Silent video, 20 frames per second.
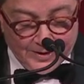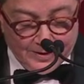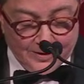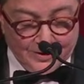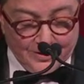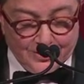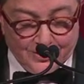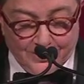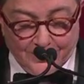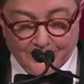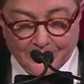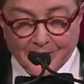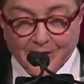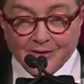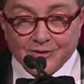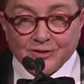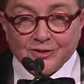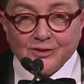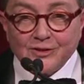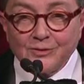So
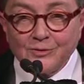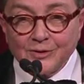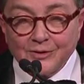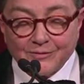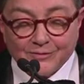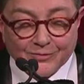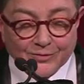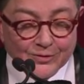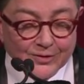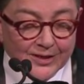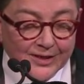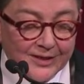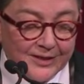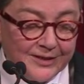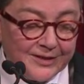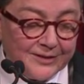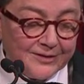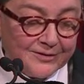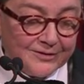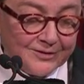let's do it for
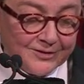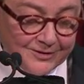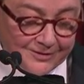AIDS.